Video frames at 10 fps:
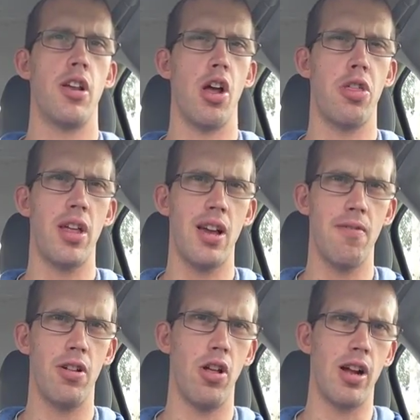think
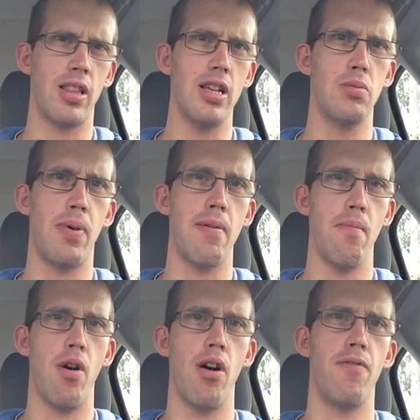of it like this. Be
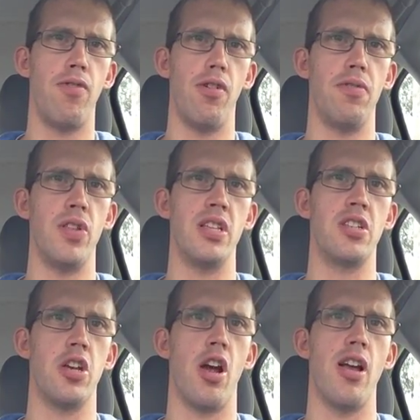mindful of
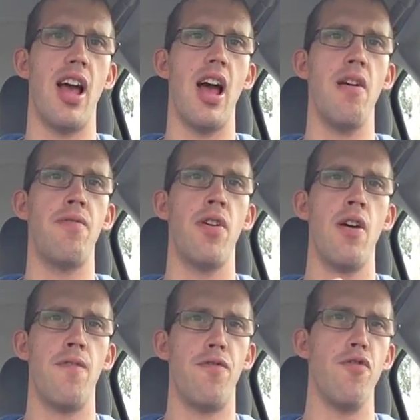this. Have
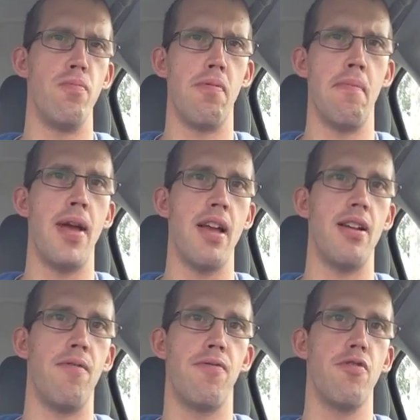food
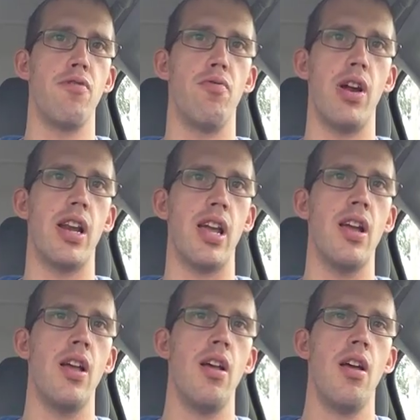prepared and food
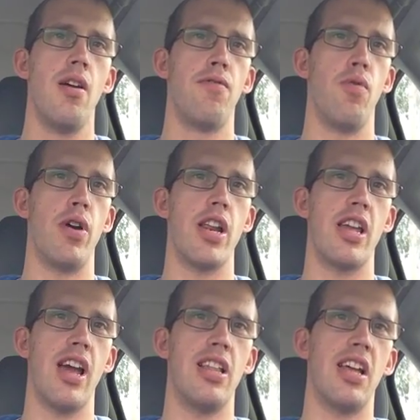ready for when
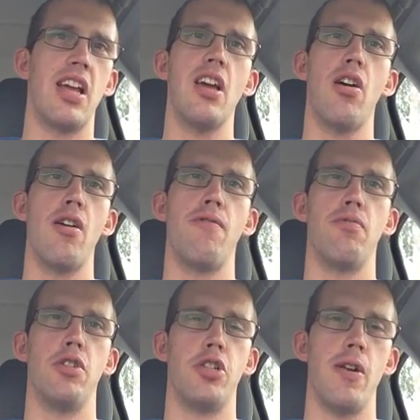you either get home
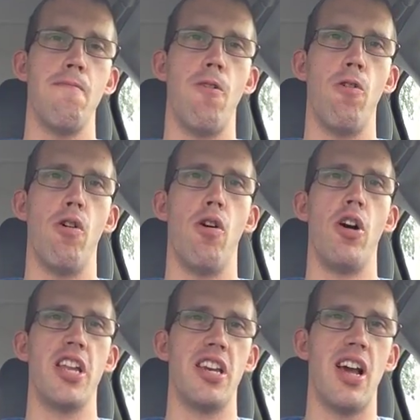from the gym or
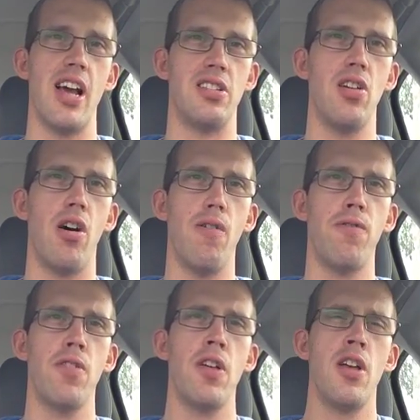on your days
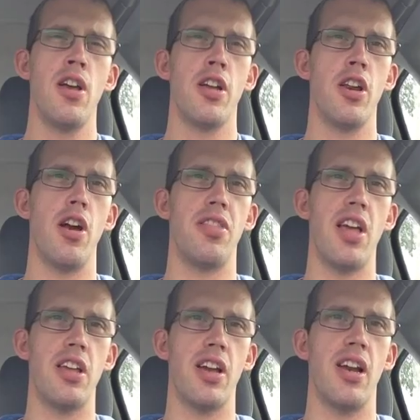off,
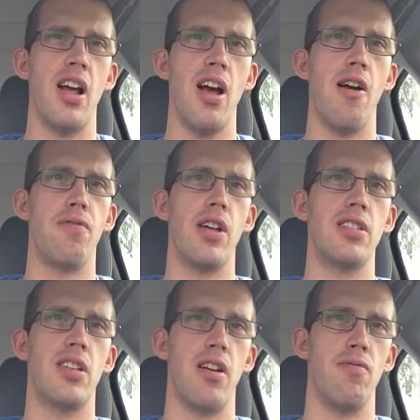that you can have.
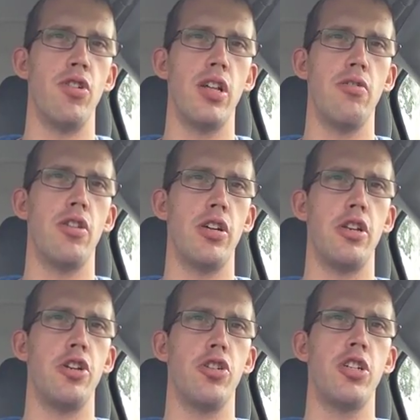That's a really
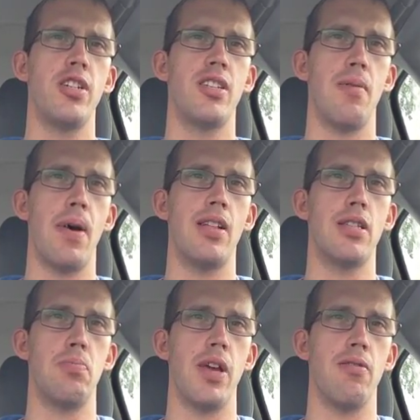nutritiously
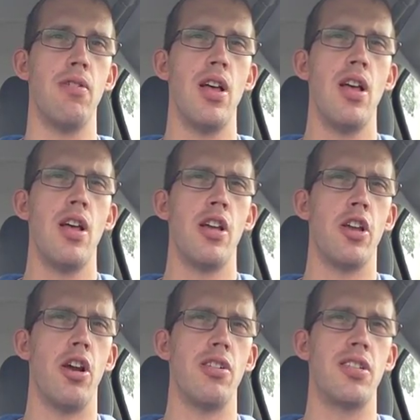balanced meal.
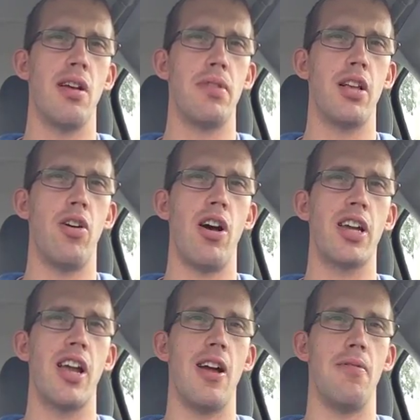Something
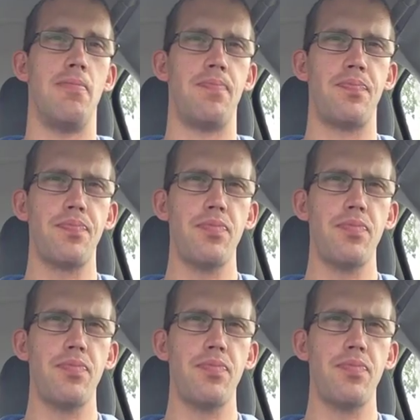like, a